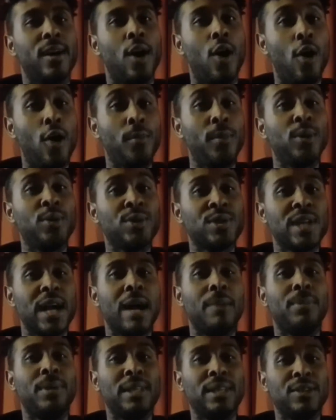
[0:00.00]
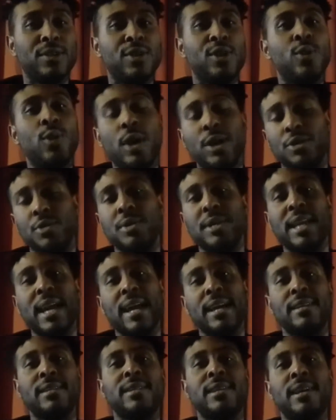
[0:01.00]
almost toppling 200
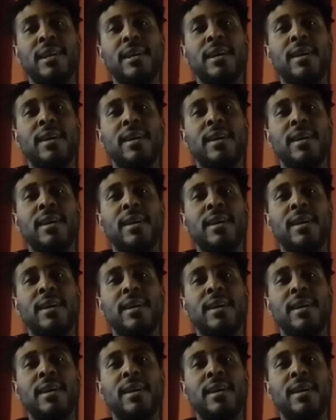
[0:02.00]
days.